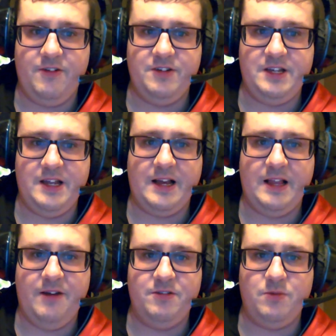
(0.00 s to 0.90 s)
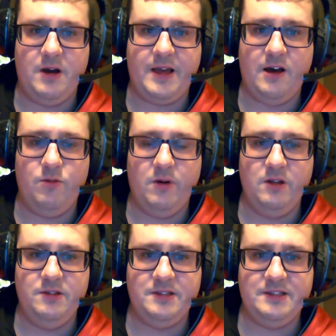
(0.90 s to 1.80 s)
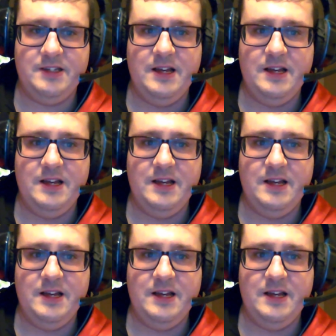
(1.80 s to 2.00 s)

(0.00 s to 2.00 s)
Christina Aguilera's "What a Girl Wants."